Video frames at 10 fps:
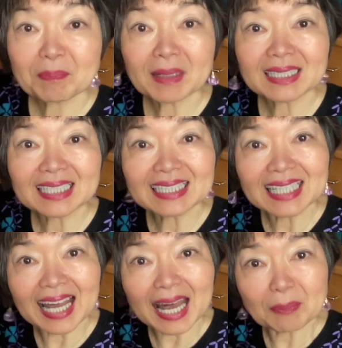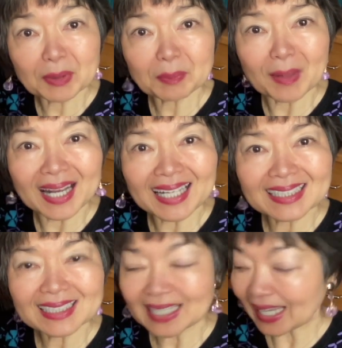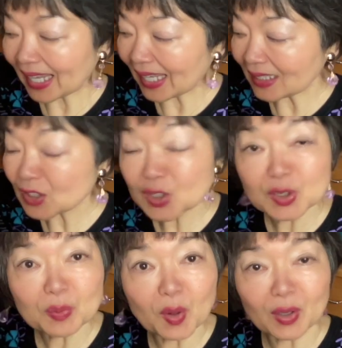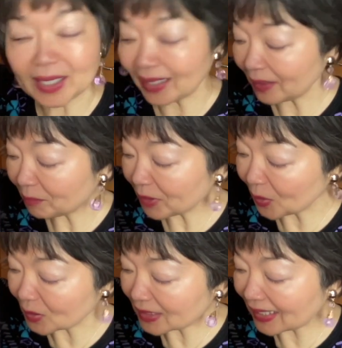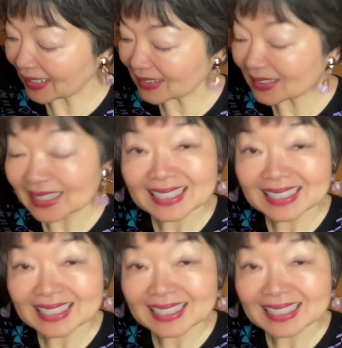but in the upper part and smaller because there's